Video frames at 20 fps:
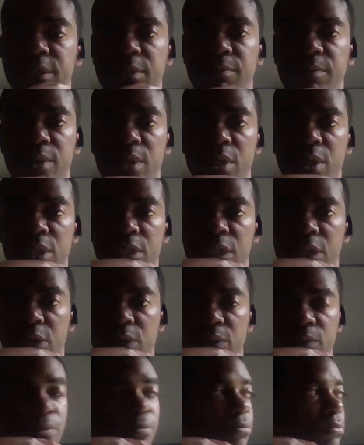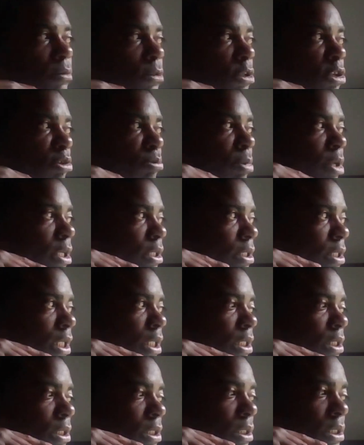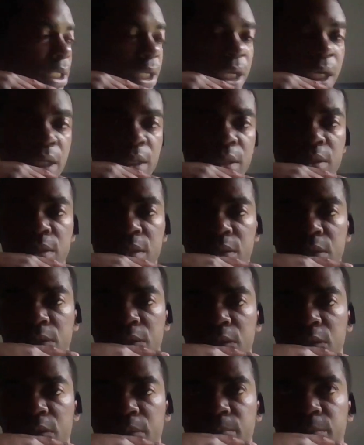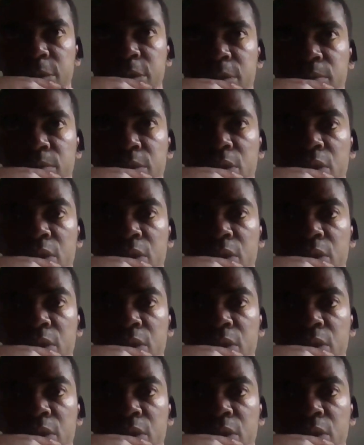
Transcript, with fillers: time we're going to know about this and that. But